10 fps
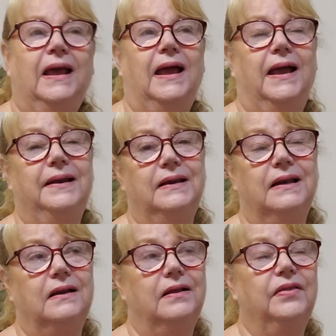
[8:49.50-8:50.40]
And
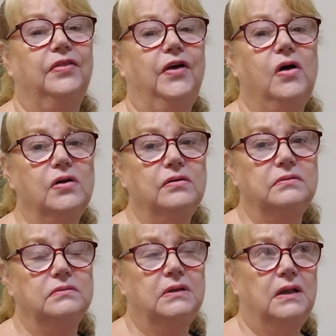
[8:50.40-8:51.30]
the
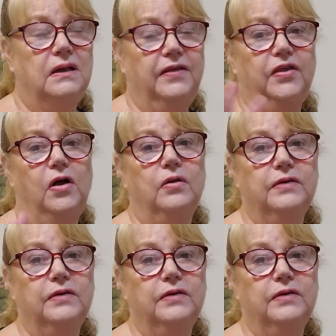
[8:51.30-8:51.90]
whole